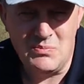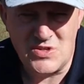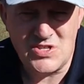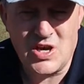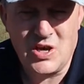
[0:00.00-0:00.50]

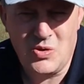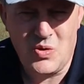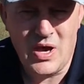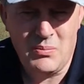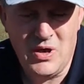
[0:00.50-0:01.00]
So
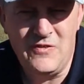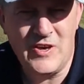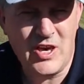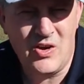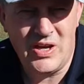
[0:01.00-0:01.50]
if you're
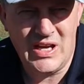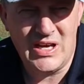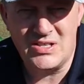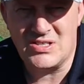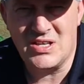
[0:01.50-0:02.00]
going
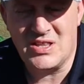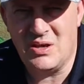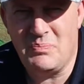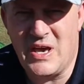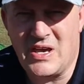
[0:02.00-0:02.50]
out into
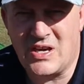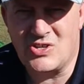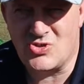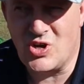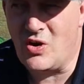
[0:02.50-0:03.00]
the backcountry,